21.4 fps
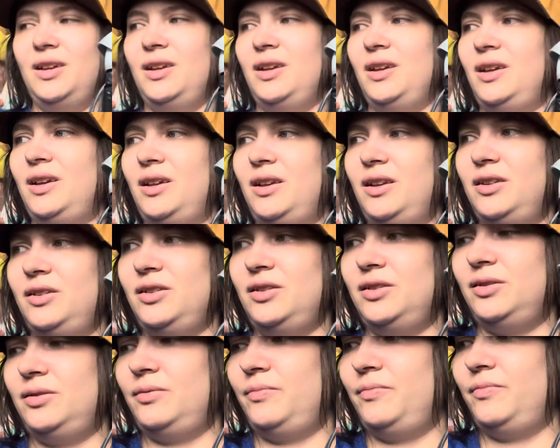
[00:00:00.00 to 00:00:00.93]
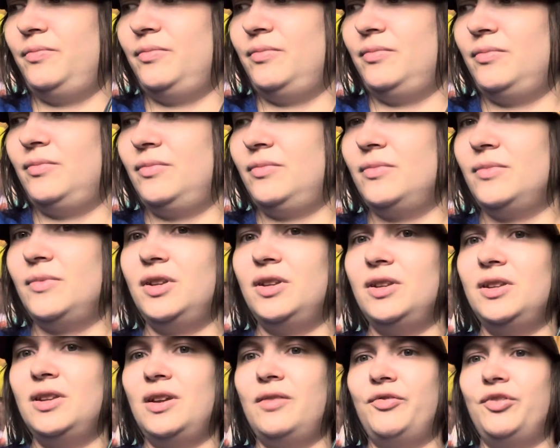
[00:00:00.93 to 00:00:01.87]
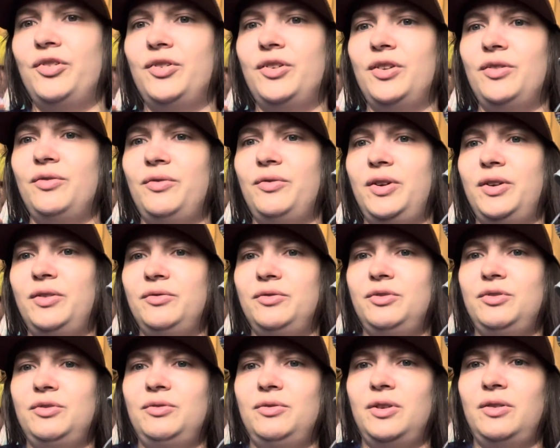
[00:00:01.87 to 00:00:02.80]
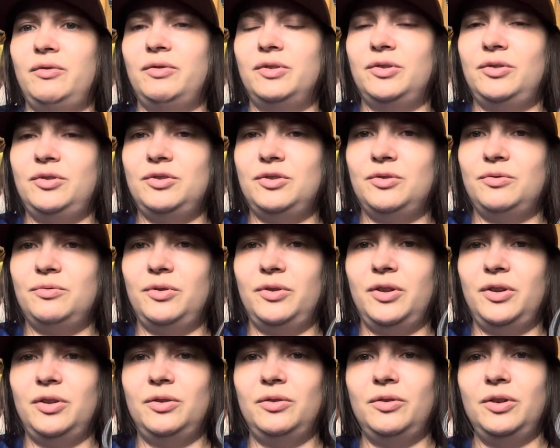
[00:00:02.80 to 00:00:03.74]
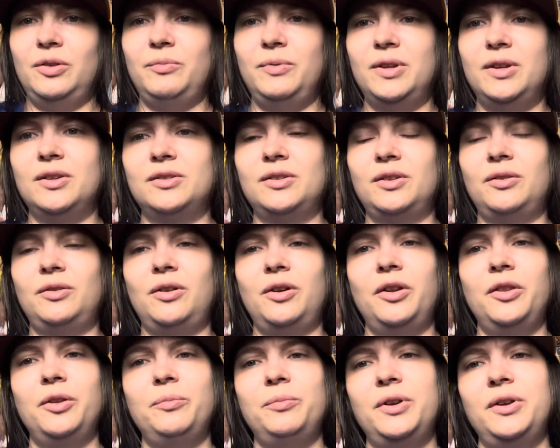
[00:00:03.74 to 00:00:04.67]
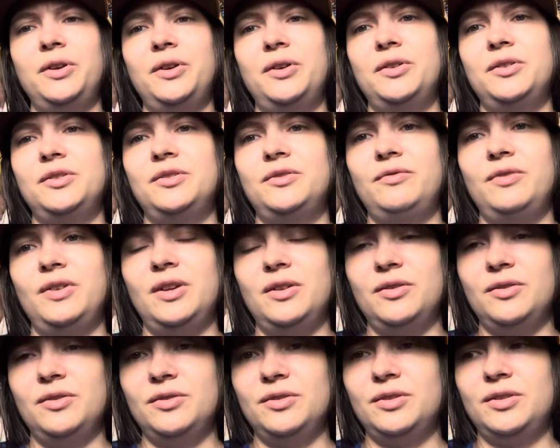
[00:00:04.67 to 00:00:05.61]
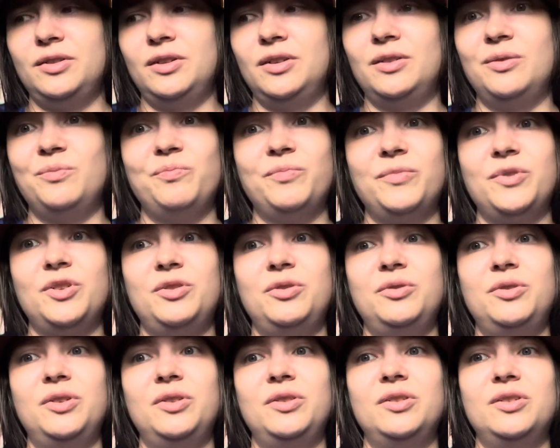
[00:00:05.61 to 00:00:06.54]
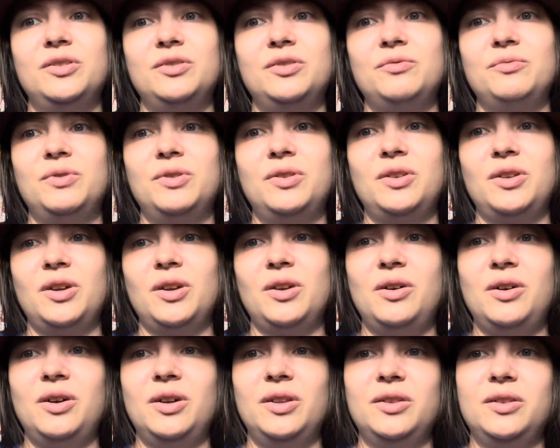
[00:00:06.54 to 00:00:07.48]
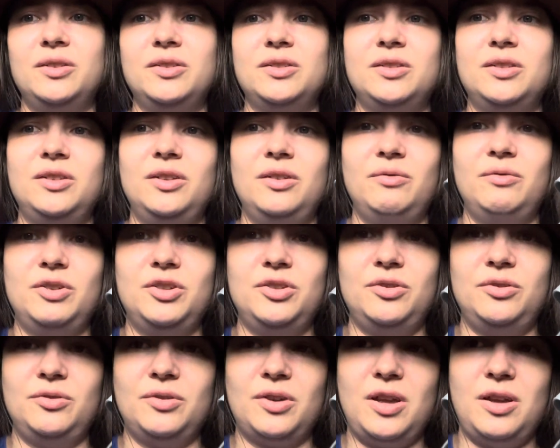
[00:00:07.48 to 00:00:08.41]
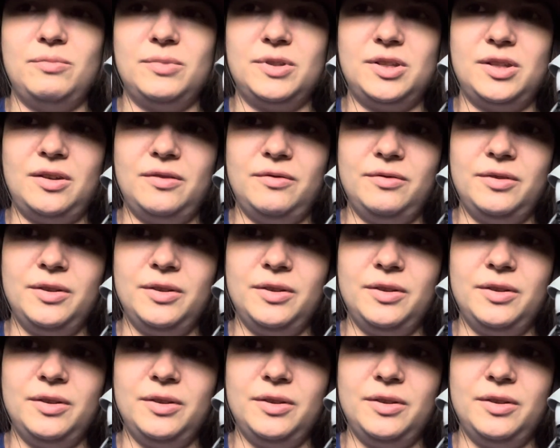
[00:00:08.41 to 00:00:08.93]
And I just didn't ever get around to it. I was also really annoyed because a lot of the Play Arts figures, including this one that I got, that's the original game set,